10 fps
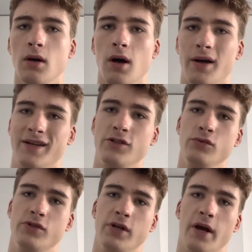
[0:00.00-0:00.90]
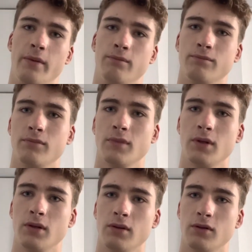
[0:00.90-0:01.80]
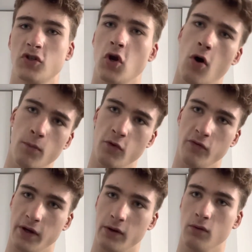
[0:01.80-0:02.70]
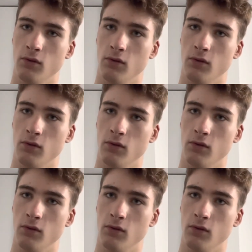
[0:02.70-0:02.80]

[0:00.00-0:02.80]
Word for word: I guess you'd say, slow-moving